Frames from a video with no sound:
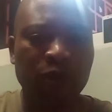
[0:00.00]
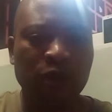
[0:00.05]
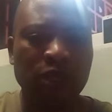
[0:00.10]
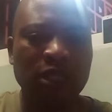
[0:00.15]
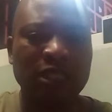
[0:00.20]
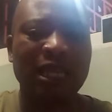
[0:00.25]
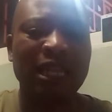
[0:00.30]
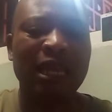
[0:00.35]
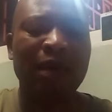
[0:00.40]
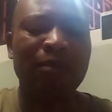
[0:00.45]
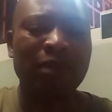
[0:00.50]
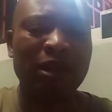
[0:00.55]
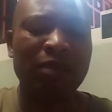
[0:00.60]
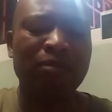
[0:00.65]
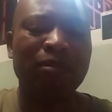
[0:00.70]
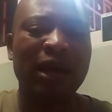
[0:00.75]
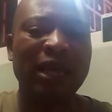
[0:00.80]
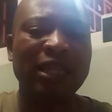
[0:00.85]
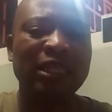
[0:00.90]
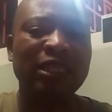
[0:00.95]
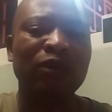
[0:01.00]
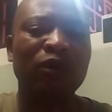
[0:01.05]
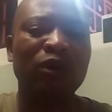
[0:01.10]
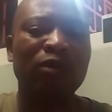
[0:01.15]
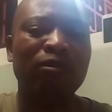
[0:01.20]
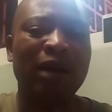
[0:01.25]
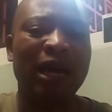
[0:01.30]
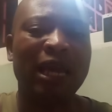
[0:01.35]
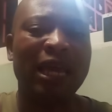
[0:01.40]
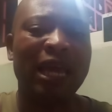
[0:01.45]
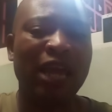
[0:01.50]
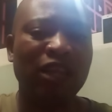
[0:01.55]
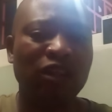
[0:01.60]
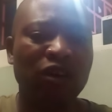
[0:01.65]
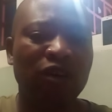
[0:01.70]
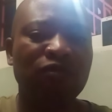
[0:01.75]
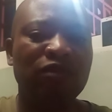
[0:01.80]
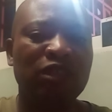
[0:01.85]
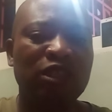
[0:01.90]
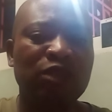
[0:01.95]
are made by any of
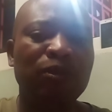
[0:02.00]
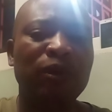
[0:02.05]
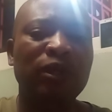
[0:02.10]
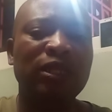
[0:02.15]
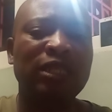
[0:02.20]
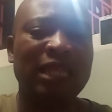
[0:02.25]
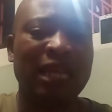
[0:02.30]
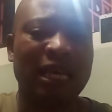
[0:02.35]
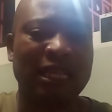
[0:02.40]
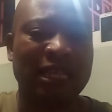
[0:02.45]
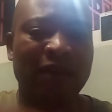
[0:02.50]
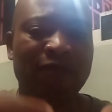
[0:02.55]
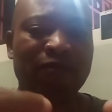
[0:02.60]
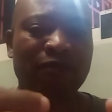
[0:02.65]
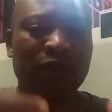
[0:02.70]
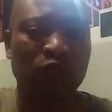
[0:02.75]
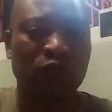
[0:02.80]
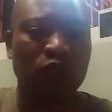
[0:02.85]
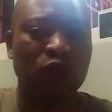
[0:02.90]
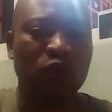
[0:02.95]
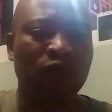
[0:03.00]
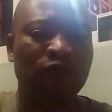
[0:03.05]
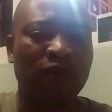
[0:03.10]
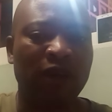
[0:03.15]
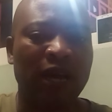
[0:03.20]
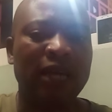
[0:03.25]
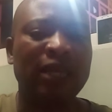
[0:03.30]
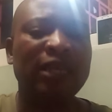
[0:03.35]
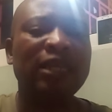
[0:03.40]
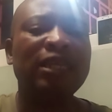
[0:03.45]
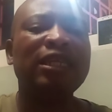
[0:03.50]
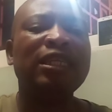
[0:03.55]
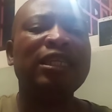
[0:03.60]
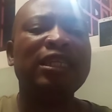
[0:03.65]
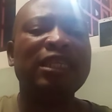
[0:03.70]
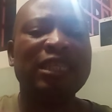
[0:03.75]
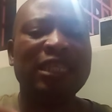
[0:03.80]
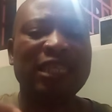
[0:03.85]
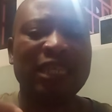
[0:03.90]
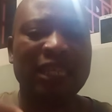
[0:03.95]
these bodies that I've mentioned so far,
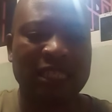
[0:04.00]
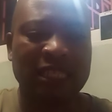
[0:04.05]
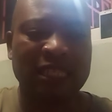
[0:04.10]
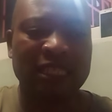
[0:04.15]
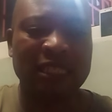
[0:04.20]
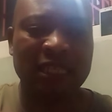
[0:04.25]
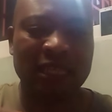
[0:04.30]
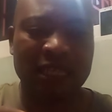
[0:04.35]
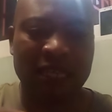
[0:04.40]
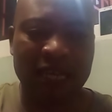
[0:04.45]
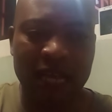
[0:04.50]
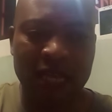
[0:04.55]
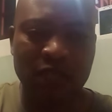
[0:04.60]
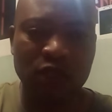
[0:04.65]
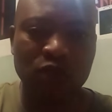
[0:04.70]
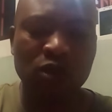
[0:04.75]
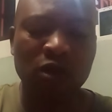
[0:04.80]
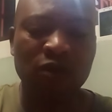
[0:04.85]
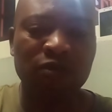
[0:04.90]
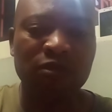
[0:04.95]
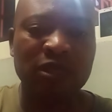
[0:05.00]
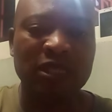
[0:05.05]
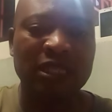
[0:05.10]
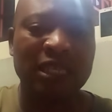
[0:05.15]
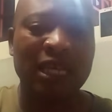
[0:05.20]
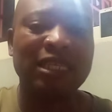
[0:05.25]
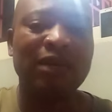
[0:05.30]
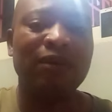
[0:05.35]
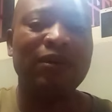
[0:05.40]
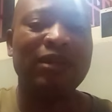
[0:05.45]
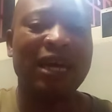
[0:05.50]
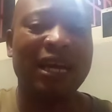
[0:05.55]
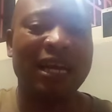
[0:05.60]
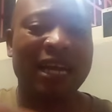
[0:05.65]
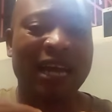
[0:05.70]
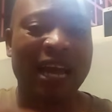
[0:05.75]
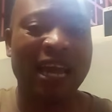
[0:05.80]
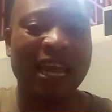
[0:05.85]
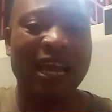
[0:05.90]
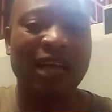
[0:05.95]
it is the Council of Ministers that
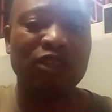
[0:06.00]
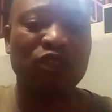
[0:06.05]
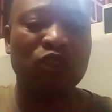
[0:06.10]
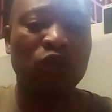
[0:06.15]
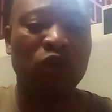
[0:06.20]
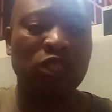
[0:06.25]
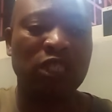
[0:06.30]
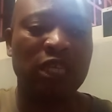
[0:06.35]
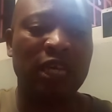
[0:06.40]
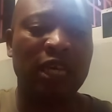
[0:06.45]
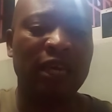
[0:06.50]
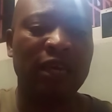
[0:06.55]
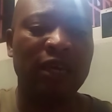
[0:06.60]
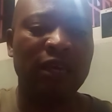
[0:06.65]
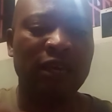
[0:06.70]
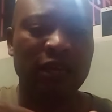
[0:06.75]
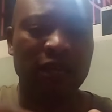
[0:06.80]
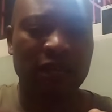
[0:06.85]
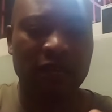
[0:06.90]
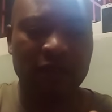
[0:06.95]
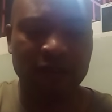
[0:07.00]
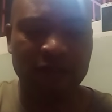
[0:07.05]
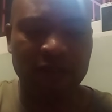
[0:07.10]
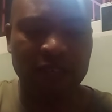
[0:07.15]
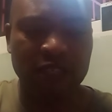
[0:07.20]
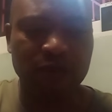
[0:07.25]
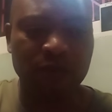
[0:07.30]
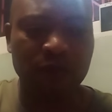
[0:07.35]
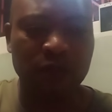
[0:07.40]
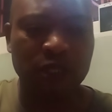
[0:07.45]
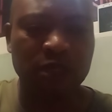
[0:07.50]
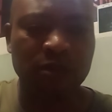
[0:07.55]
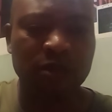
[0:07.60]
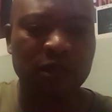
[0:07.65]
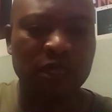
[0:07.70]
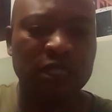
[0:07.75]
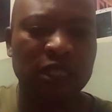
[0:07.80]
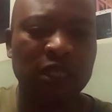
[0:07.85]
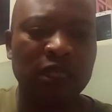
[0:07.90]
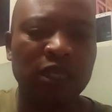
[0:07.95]
carry out such a
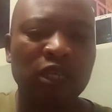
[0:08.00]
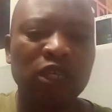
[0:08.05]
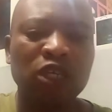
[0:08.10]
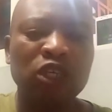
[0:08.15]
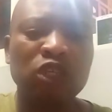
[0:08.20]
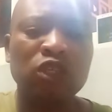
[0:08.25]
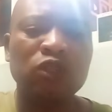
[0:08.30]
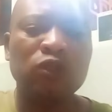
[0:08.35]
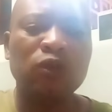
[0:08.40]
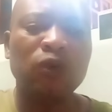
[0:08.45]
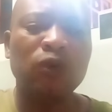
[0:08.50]
responsibility. So